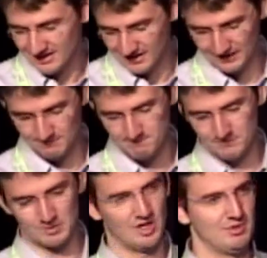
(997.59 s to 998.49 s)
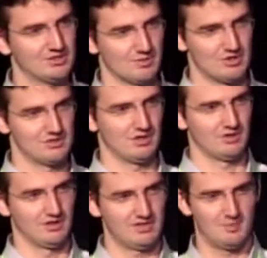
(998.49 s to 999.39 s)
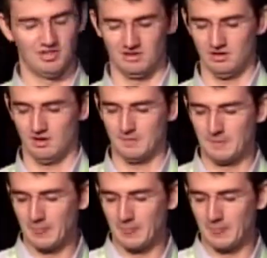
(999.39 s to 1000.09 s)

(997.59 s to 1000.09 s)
and there may be some interesting things happening there.